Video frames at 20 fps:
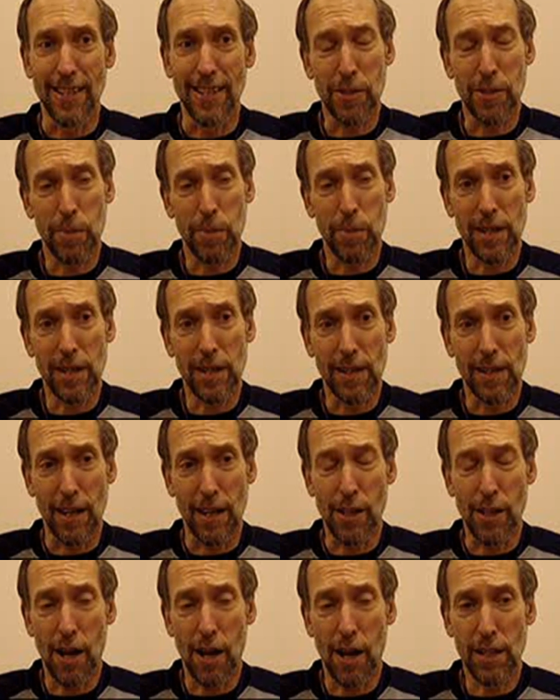It's been a
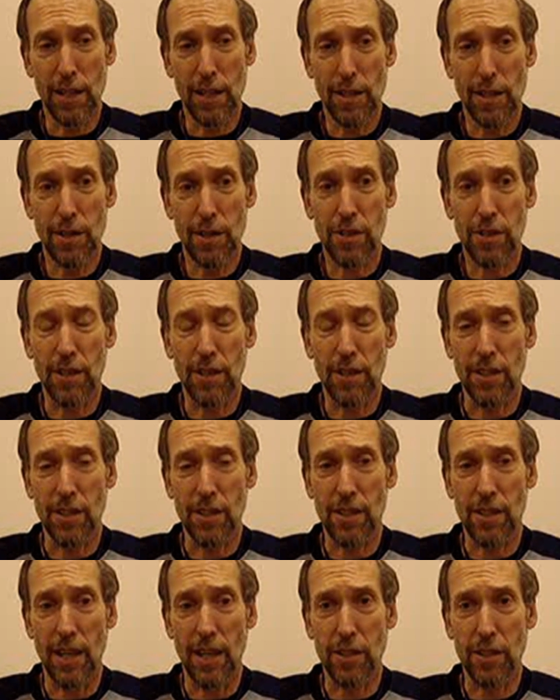lot of years since
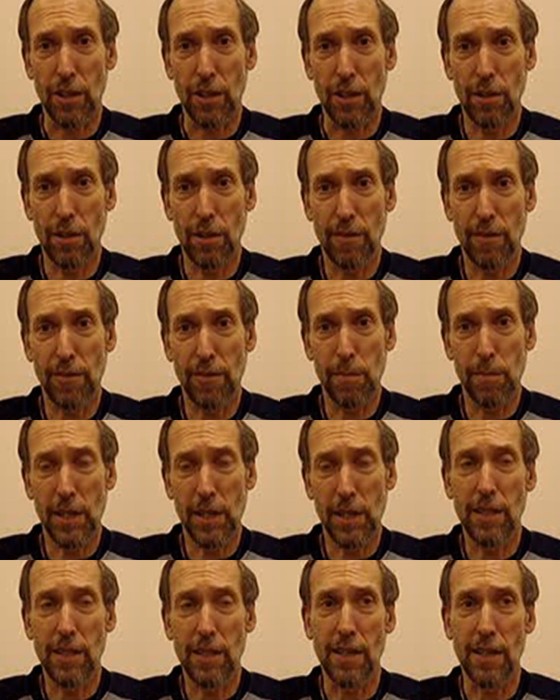that's occurred for
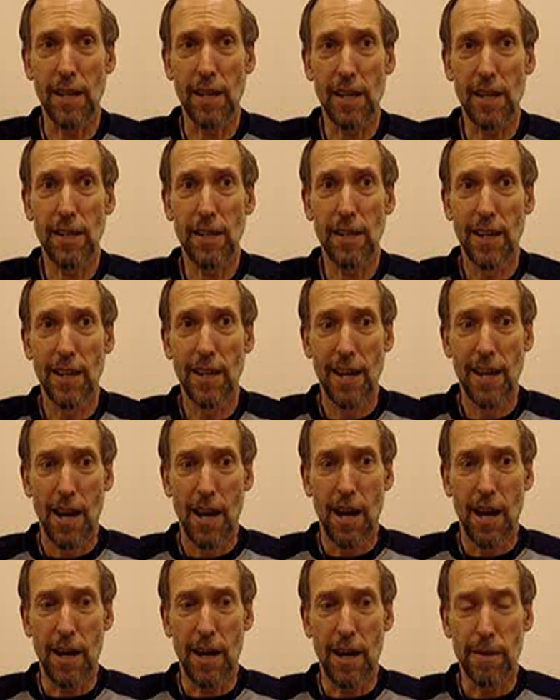me. Today,
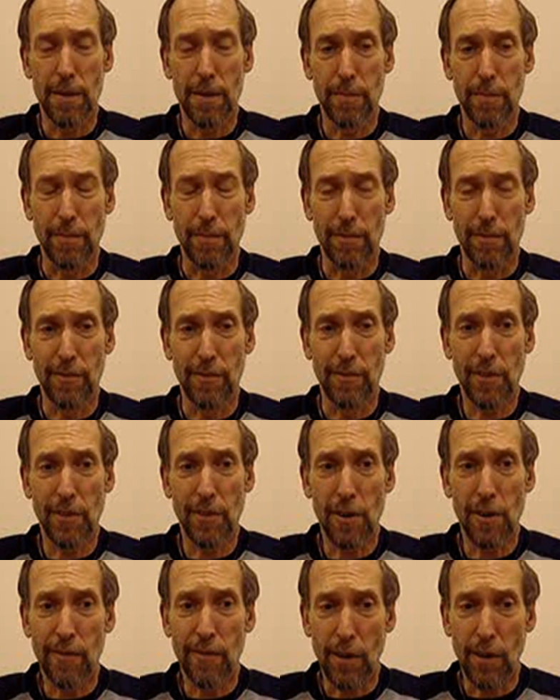I'm
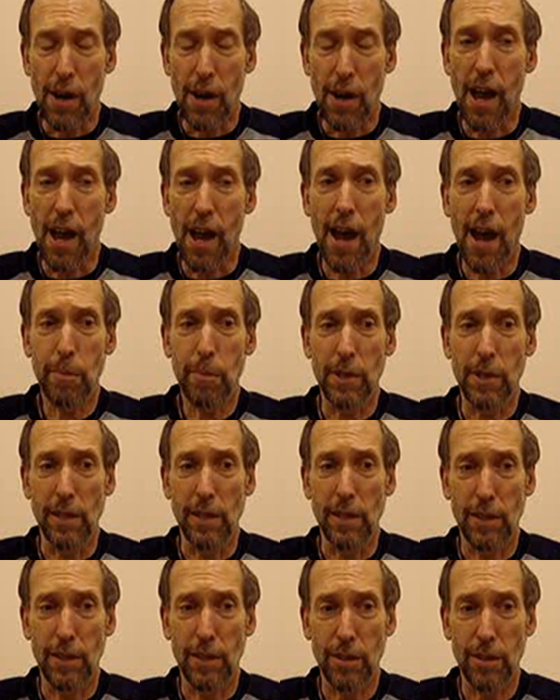very, very happy
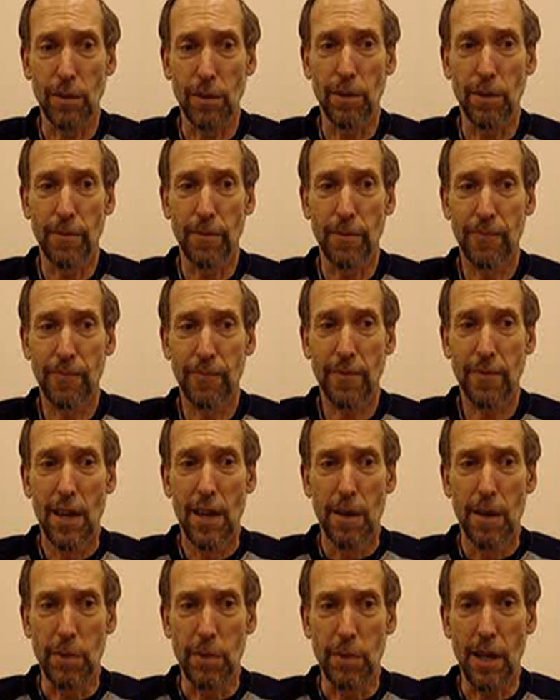
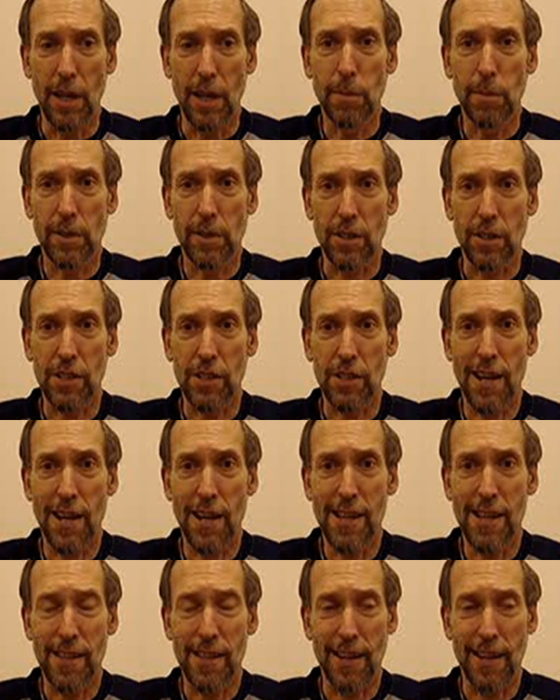to be able to
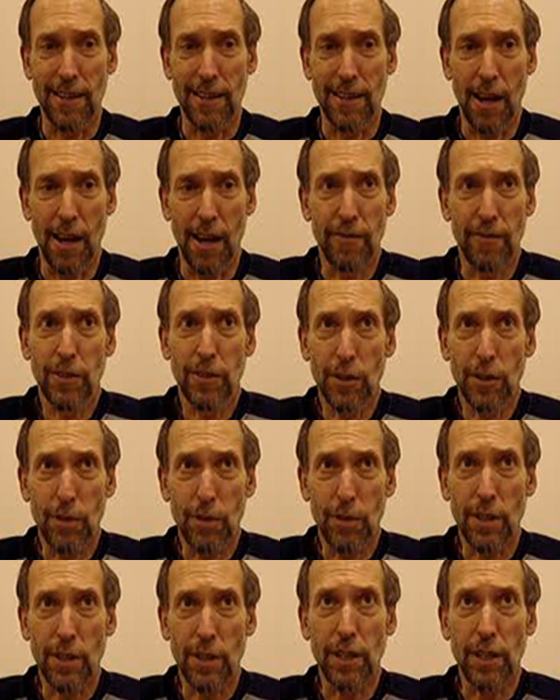say that I feel
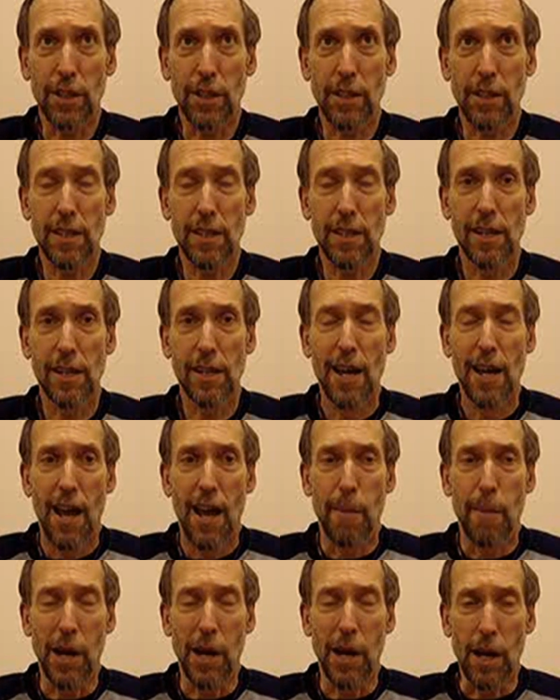really good.
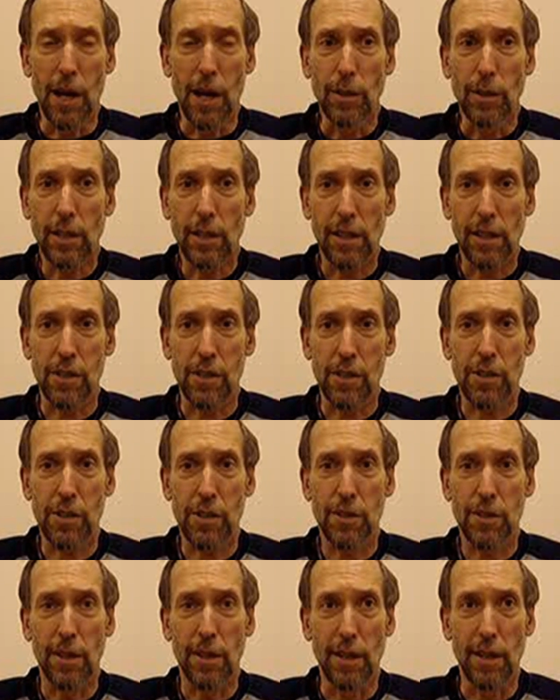My outlook is
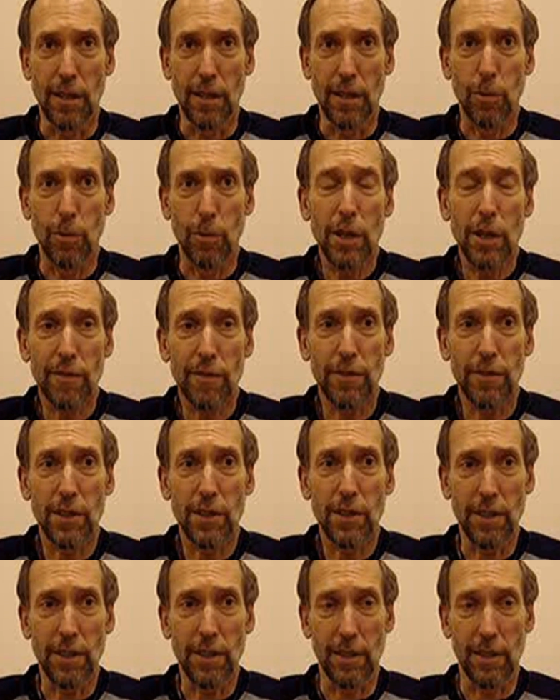
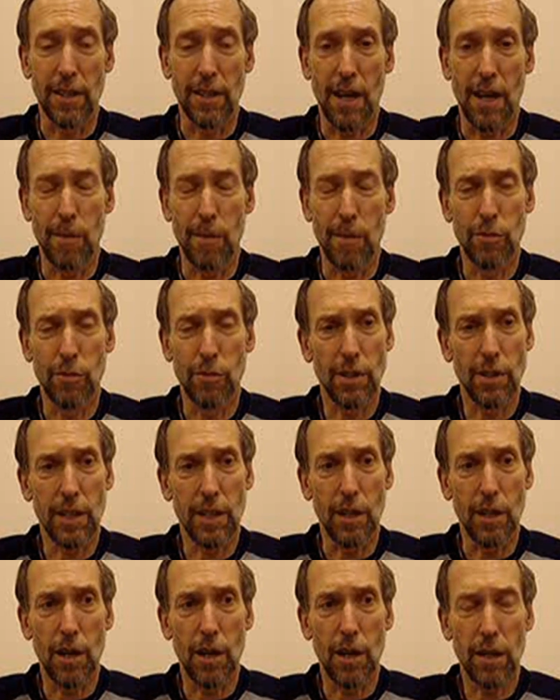wonderful, and I'm
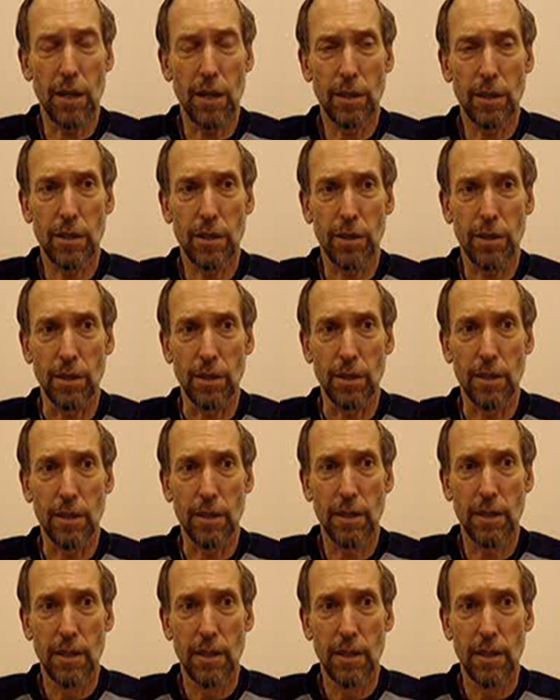really honored to